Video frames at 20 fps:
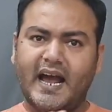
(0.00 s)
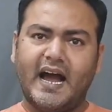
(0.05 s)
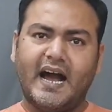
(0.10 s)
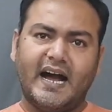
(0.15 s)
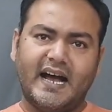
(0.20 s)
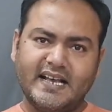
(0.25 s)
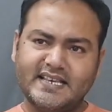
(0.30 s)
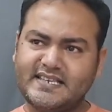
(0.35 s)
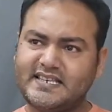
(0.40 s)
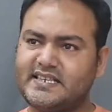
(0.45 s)

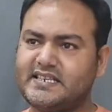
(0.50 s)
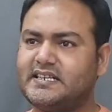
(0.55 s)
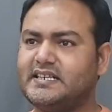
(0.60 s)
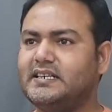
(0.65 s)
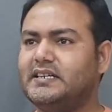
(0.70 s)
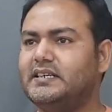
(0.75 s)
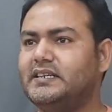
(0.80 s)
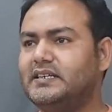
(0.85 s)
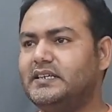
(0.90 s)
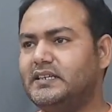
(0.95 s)
ask
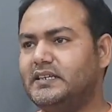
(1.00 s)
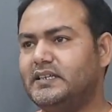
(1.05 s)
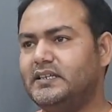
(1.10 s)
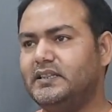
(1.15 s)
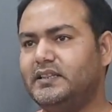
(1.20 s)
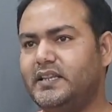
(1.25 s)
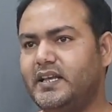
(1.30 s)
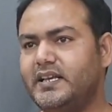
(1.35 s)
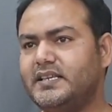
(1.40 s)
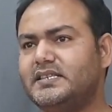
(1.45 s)

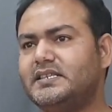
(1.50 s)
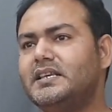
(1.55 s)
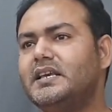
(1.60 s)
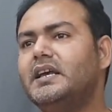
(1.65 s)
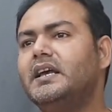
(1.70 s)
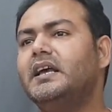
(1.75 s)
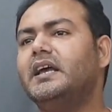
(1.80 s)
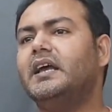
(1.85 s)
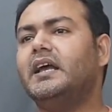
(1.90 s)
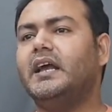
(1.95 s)
this
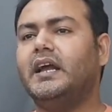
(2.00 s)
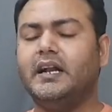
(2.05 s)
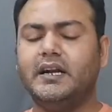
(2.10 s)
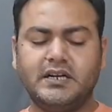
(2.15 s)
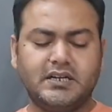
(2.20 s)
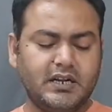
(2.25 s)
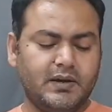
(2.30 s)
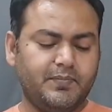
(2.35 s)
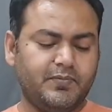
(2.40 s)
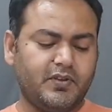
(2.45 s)
in
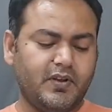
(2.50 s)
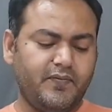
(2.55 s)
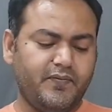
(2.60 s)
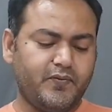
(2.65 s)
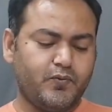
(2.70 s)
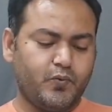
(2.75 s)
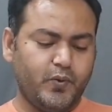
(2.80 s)
terms of